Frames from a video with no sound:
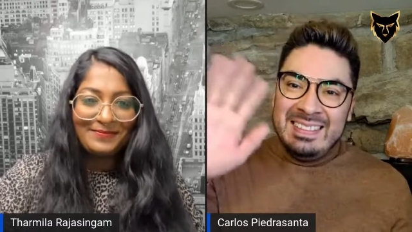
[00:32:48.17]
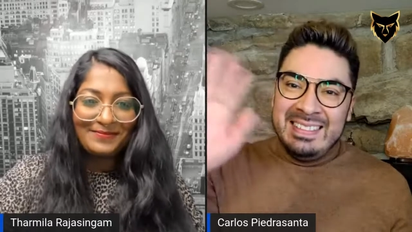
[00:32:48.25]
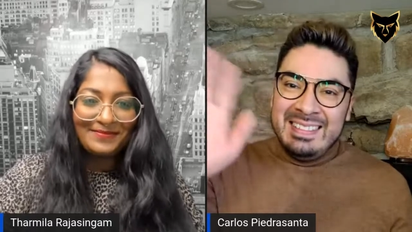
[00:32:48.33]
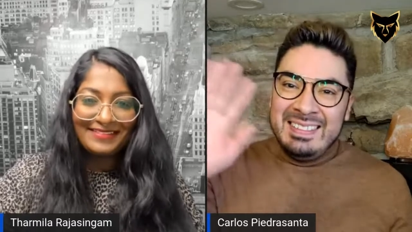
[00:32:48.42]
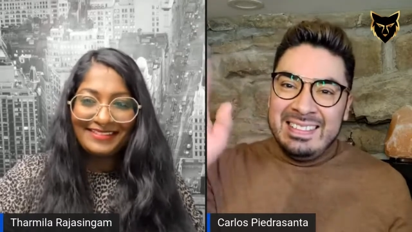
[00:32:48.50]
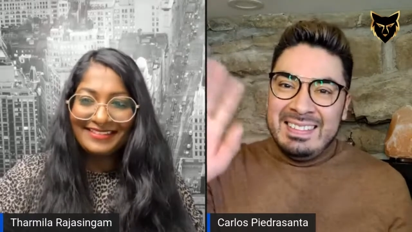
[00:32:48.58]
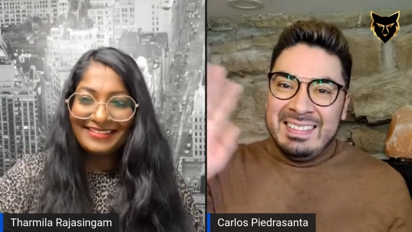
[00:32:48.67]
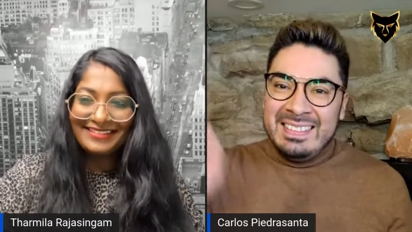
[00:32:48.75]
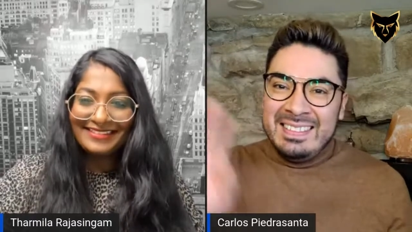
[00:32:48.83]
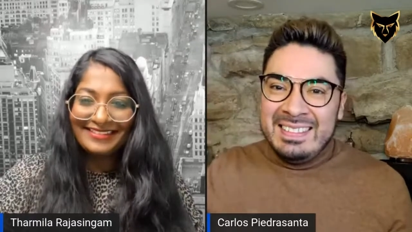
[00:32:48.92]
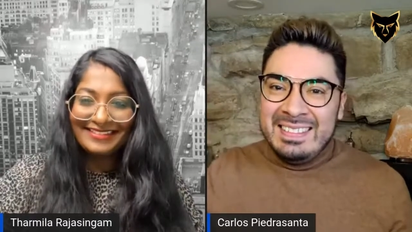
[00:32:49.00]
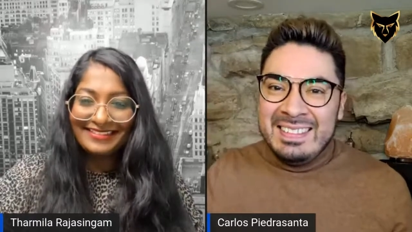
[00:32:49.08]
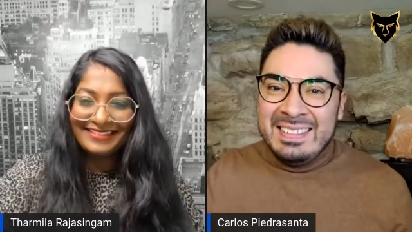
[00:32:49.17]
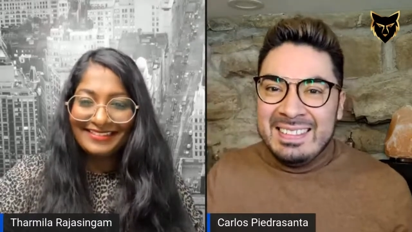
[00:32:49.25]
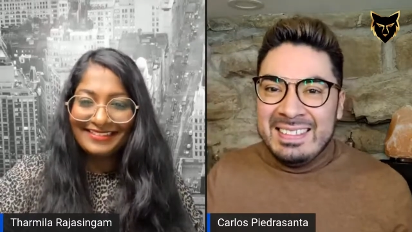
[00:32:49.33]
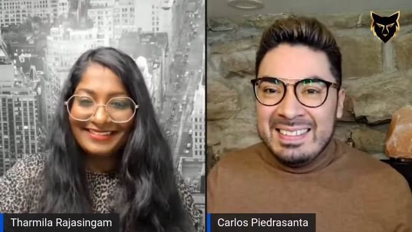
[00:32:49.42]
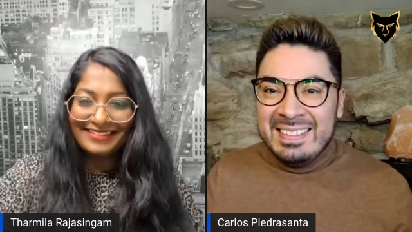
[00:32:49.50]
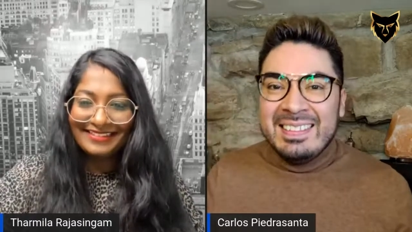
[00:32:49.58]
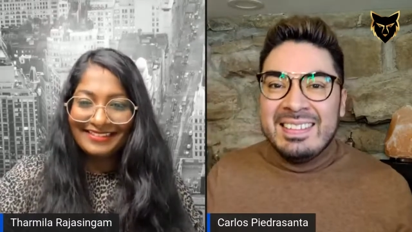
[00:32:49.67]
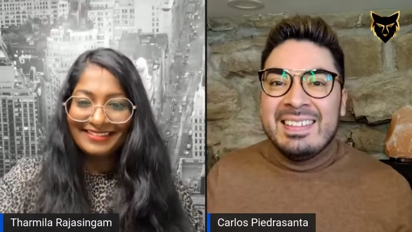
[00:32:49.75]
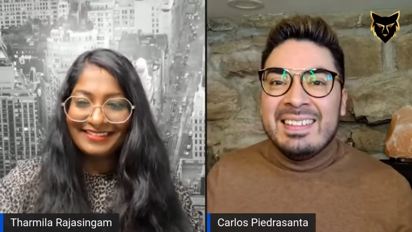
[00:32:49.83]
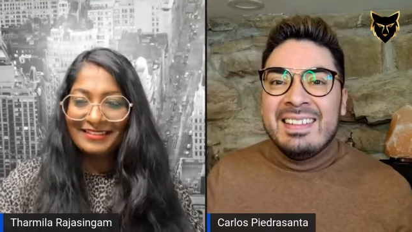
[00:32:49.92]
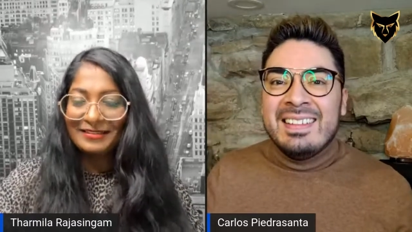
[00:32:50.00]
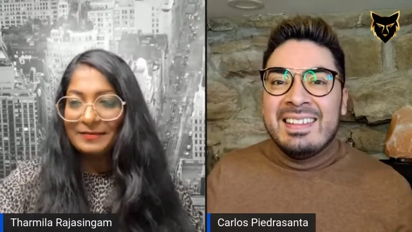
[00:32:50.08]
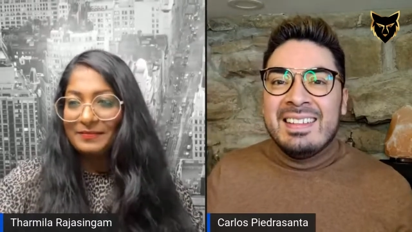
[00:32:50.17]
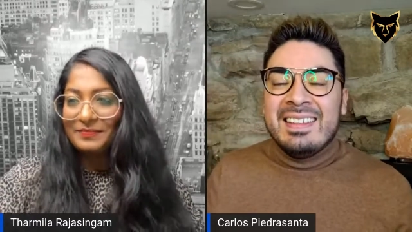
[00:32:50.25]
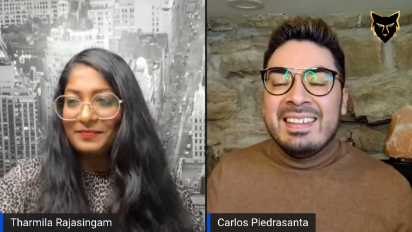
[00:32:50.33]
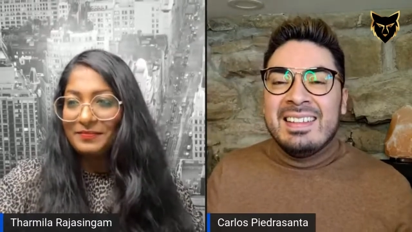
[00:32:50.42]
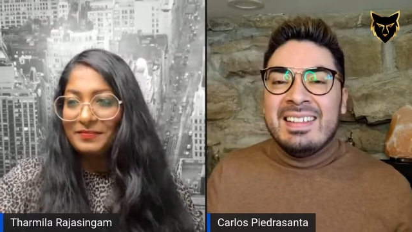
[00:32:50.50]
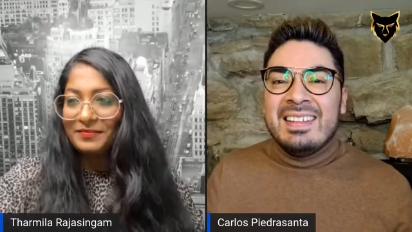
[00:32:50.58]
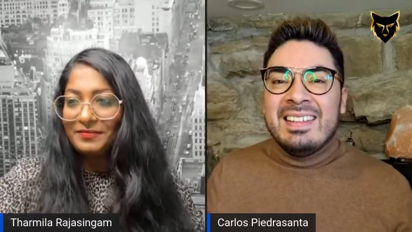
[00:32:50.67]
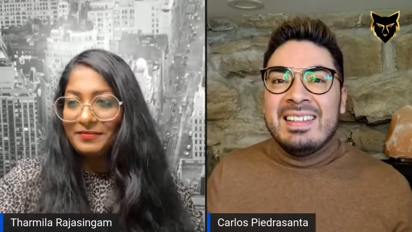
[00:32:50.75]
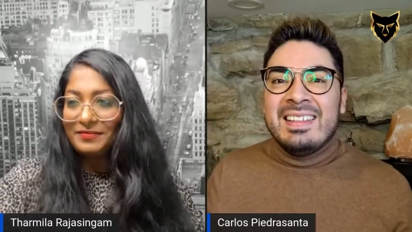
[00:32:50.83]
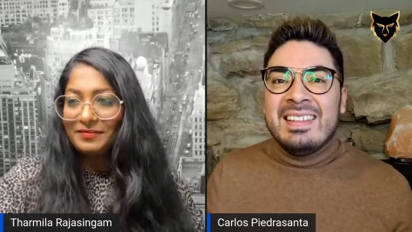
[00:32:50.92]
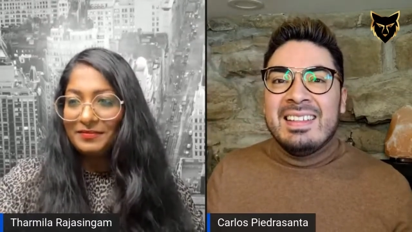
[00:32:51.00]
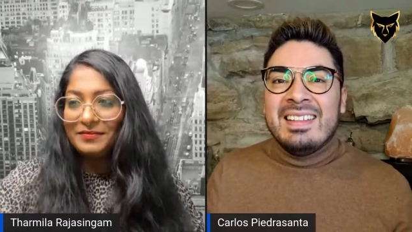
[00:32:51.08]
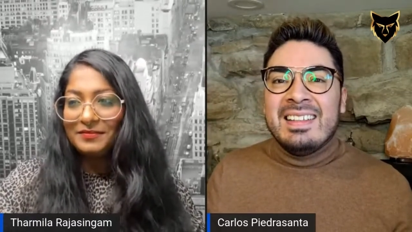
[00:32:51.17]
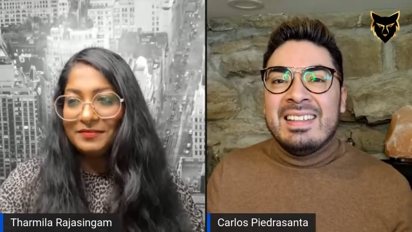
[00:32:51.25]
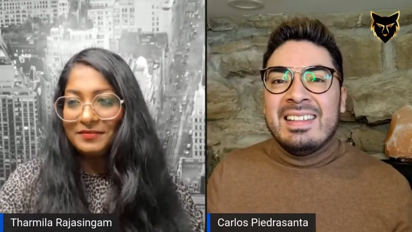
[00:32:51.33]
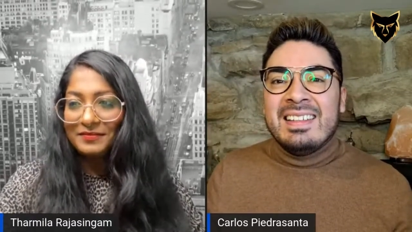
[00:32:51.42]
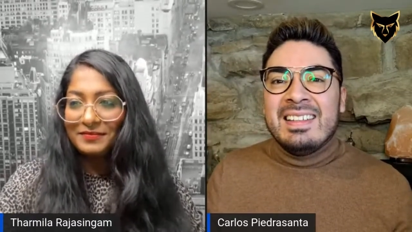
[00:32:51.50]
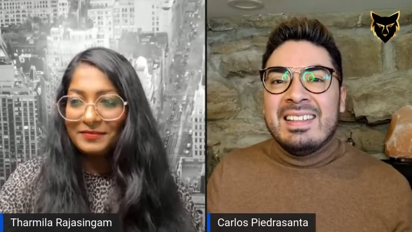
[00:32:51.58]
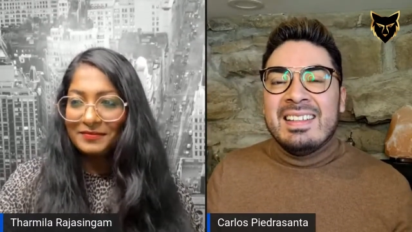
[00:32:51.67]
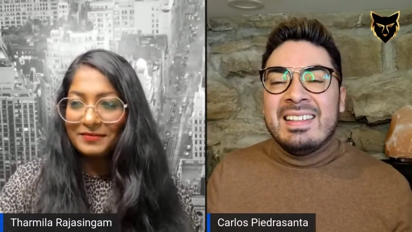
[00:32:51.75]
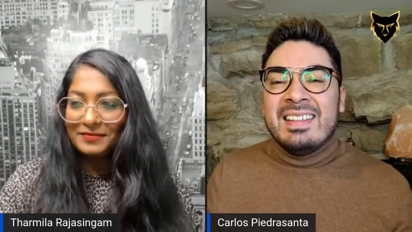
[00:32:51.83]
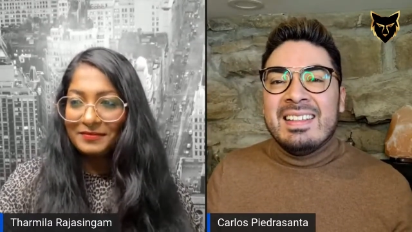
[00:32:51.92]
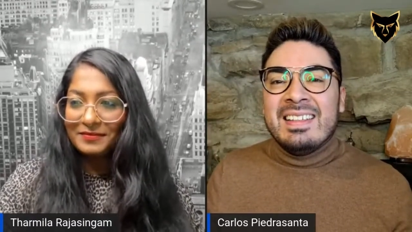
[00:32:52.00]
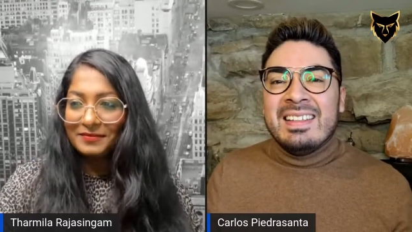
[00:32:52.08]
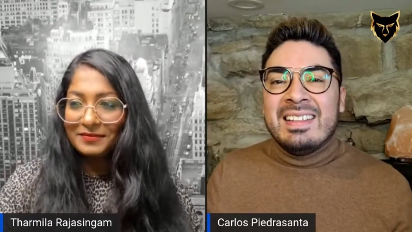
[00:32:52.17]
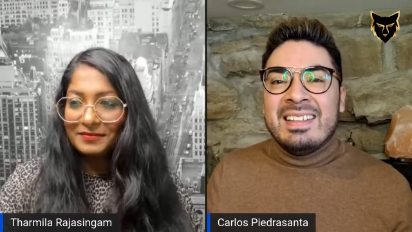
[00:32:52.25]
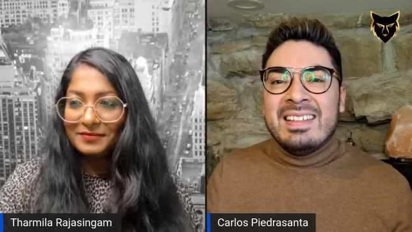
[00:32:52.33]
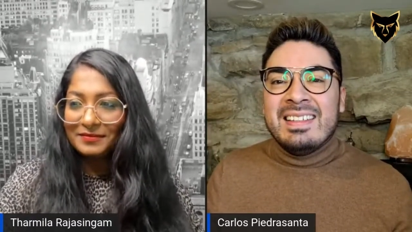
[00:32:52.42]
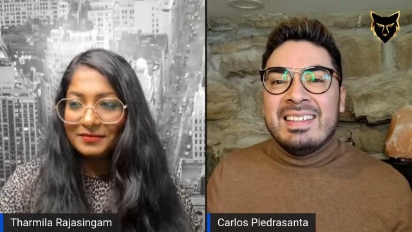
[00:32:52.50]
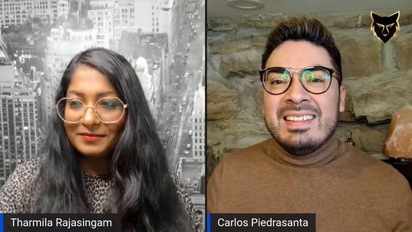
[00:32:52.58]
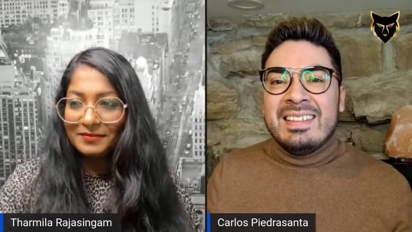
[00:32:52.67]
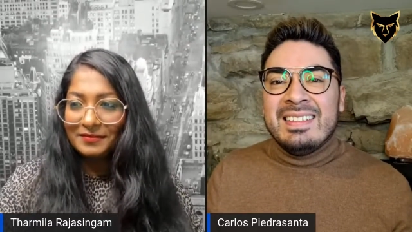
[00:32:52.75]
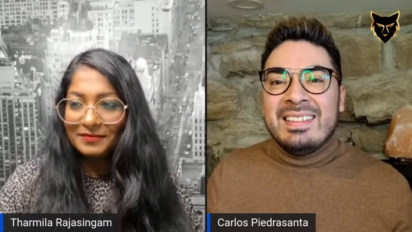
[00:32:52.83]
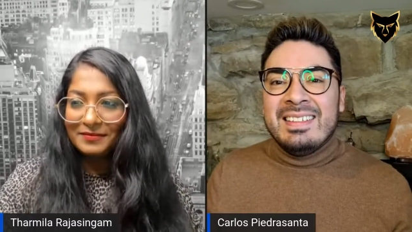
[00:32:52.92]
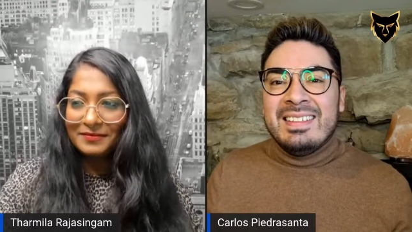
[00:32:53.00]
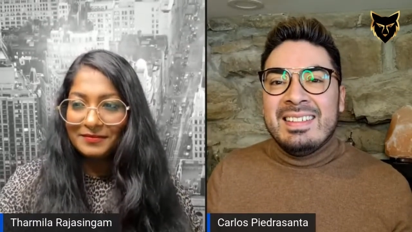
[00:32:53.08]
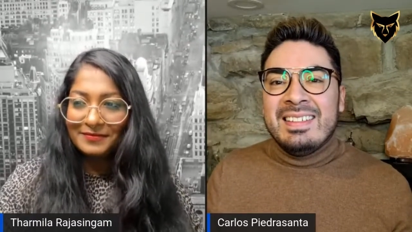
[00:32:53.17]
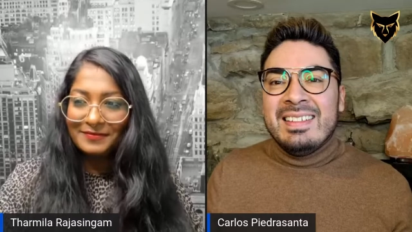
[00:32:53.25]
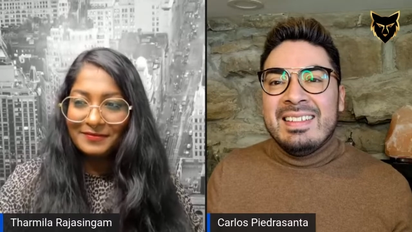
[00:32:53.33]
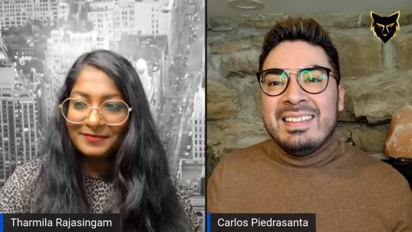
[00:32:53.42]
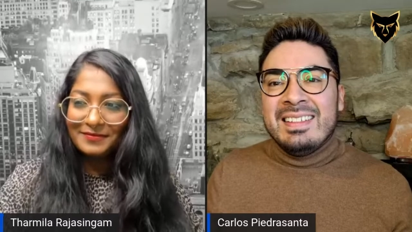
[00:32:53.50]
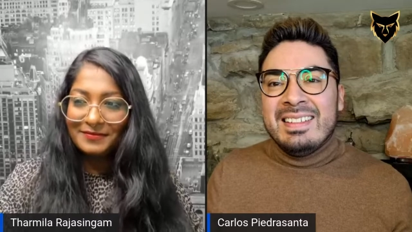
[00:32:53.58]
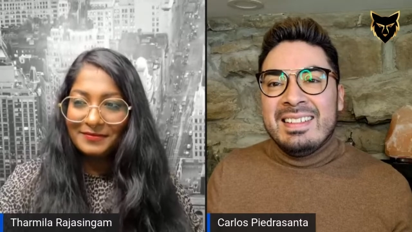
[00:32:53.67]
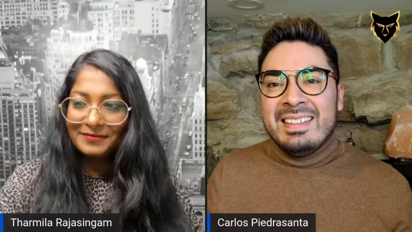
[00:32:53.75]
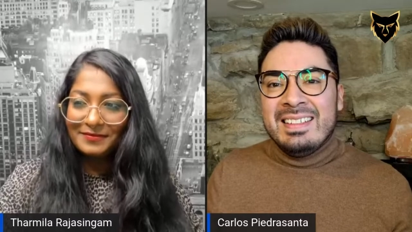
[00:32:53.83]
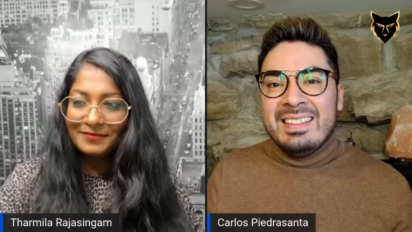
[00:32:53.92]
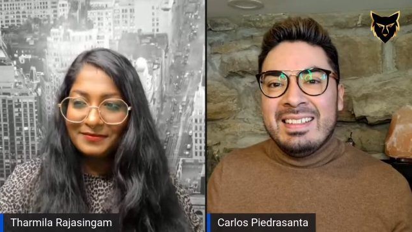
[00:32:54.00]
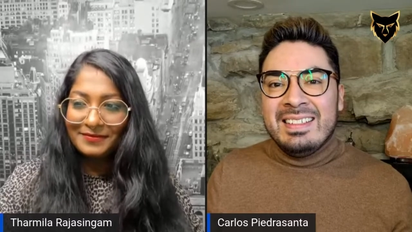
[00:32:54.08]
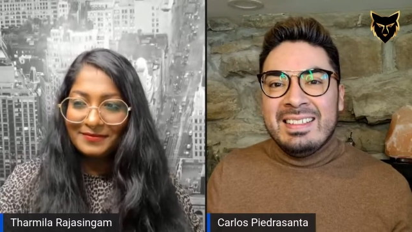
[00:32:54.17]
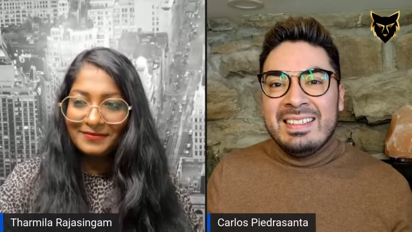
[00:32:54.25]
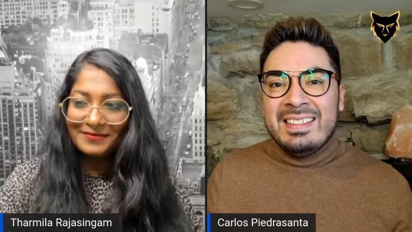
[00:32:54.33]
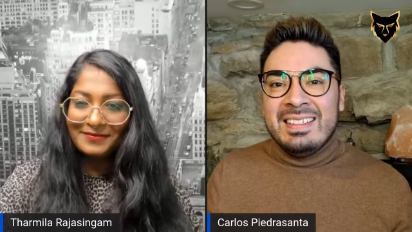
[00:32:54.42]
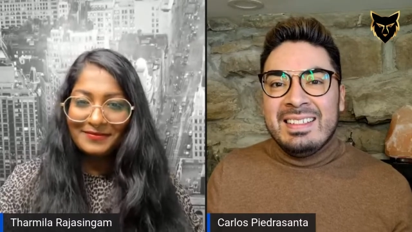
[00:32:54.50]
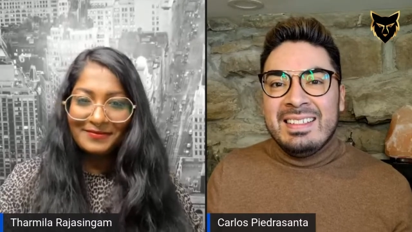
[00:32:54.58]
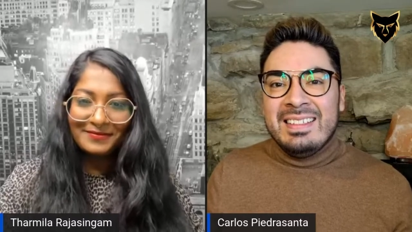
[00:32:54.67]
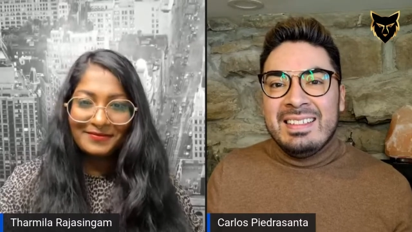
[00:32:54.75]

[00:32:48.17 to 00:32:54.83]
No one is speaking in this clip.